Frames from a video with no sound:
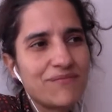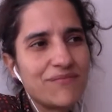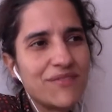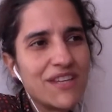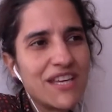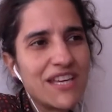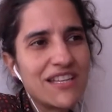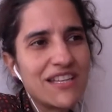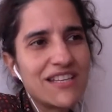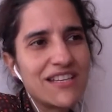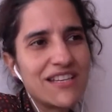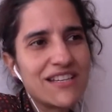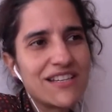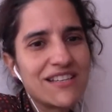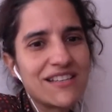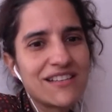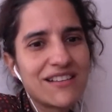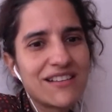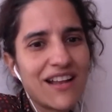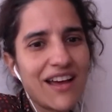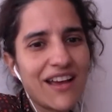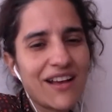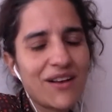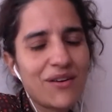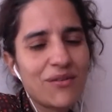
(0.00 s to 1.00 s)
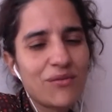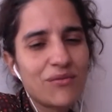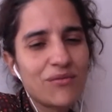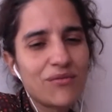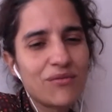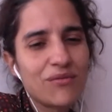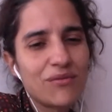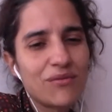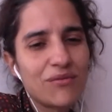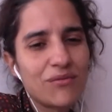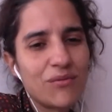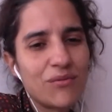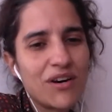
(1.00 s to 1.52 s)
needed
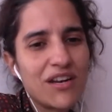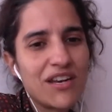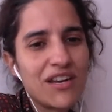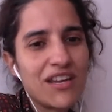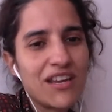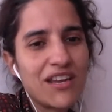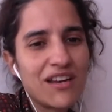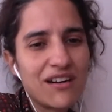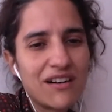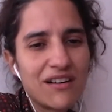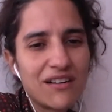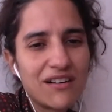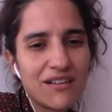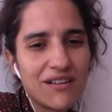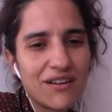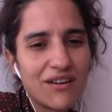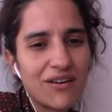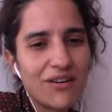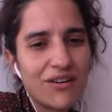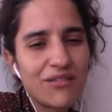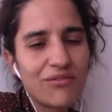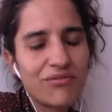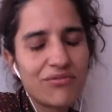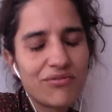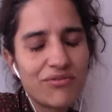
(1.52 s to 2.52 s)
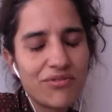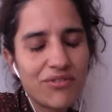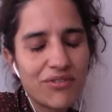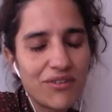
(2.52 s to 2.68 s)
1 year of